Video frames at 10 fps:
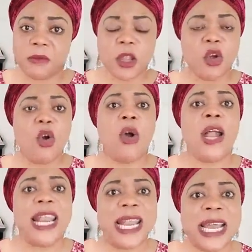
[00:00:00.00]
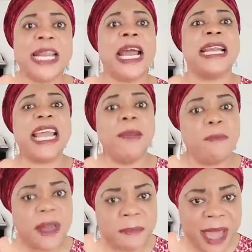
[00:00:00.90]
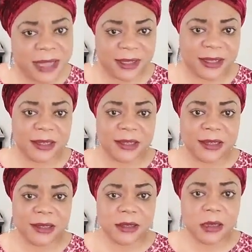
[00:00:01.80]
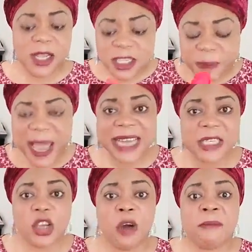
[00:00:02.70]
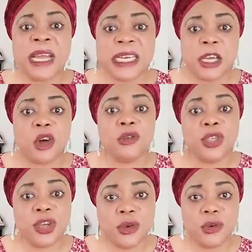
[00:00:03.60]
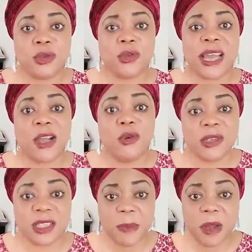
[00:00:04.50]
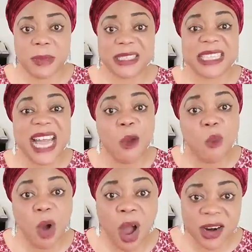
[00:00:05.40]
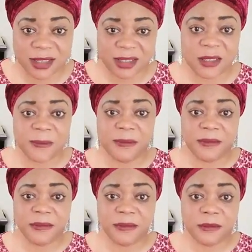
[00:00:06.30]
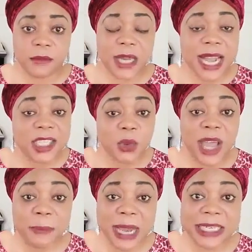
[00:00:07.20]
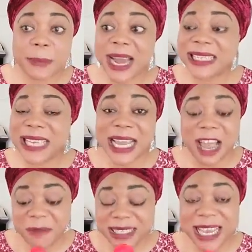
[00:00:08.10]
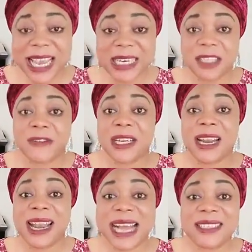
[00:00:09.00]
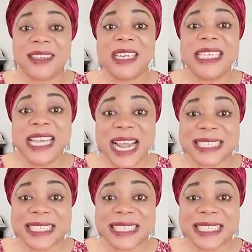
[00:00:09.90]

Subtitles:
Go and learn and implement. Spend your money on you to get good supplements that works. I swear by them. I've been taking this for the last 3 years,